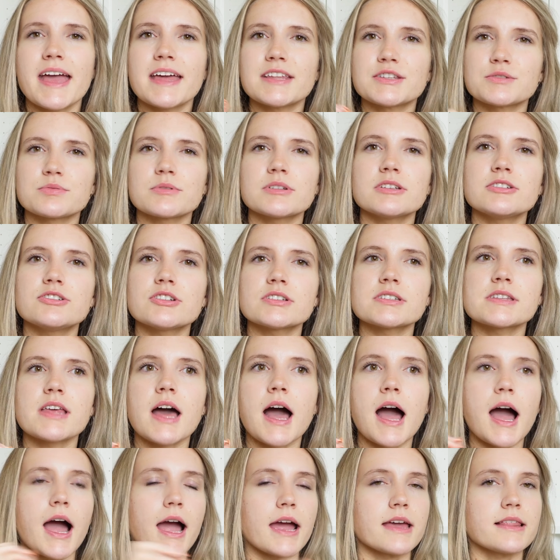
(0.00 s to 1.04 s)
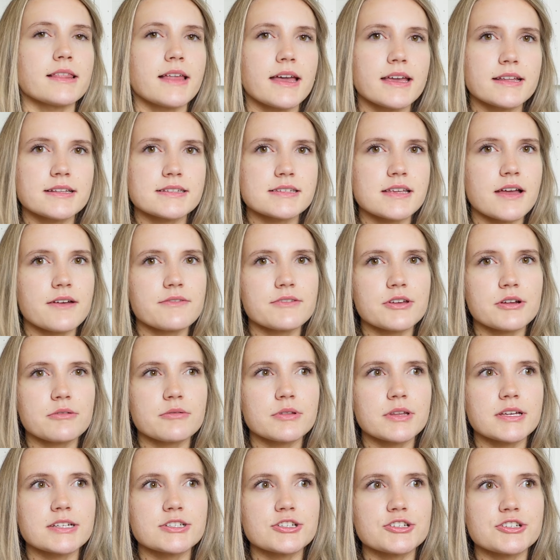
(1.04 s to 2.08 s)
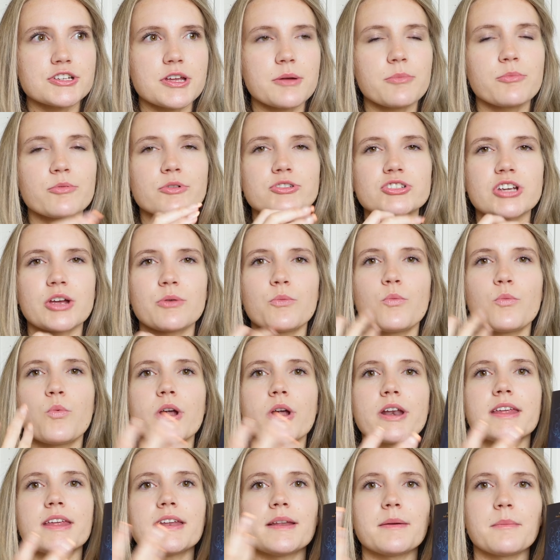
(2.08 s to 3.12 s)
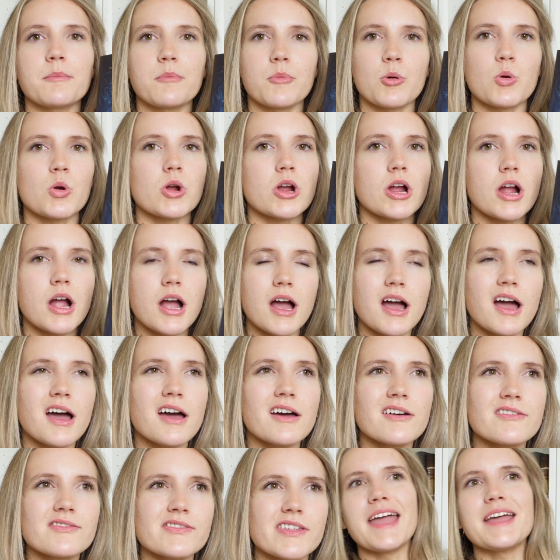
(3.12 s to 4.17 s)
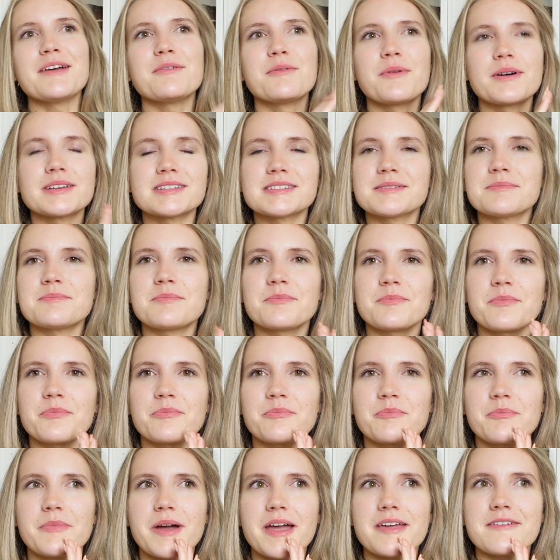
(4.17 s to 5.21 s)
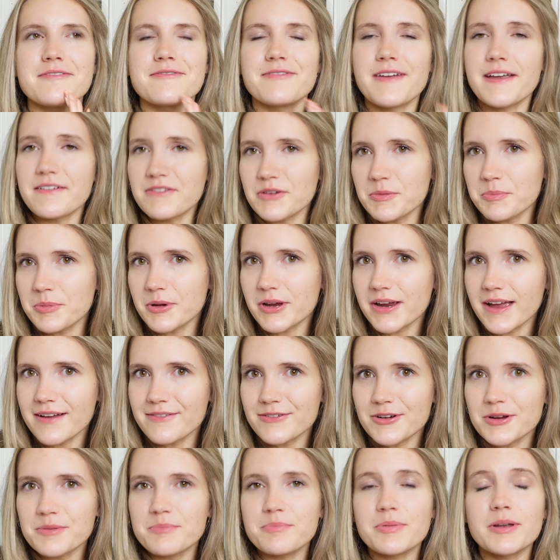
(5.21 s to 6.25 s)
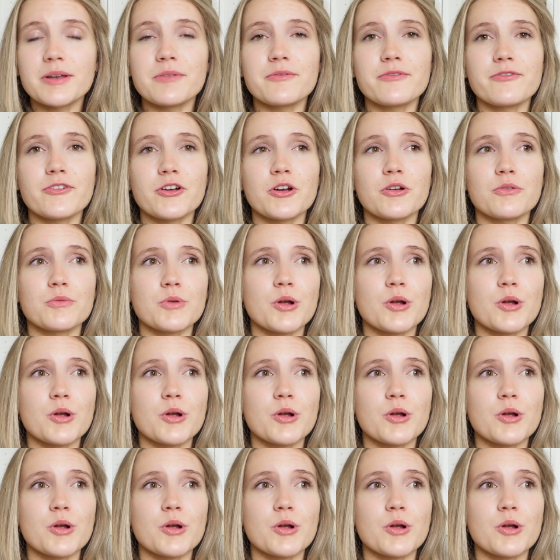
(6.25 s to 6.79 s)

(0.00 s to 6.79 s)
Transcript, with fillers: it's really just the highlights of their relationship which I wanted more of it wasn't my favorite book ever, but for a